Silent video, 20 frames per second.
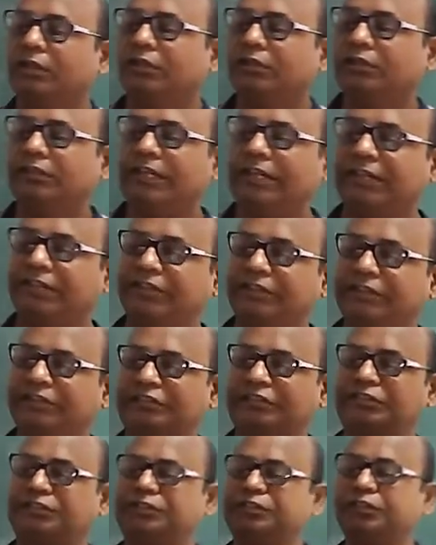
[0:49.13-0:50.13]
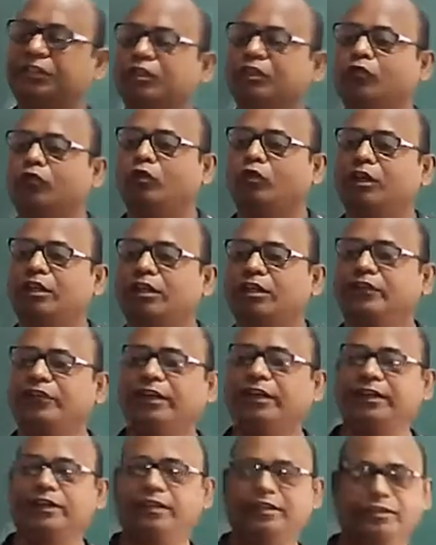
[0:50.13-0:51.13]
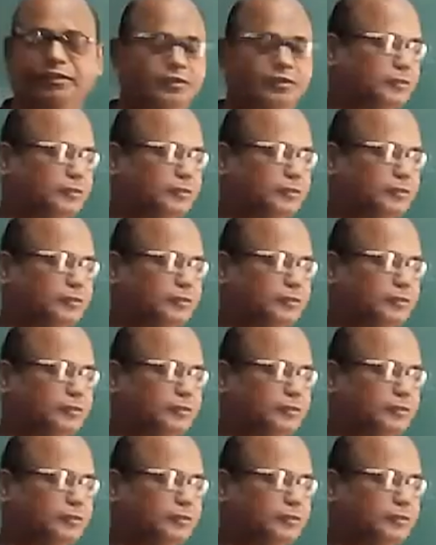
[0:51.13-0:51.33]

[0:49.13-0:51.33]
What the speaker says: that is water cycle.